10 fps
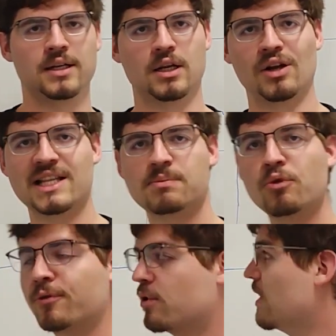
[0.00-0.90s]
Now let's
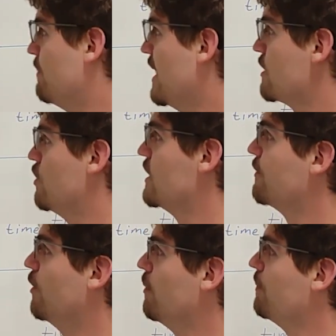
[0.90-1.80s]
move to the Laplace
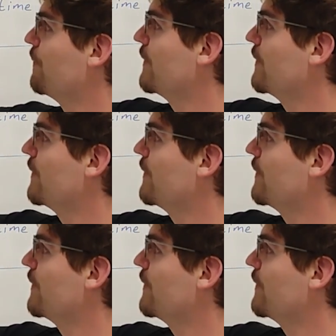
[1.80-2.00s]
transform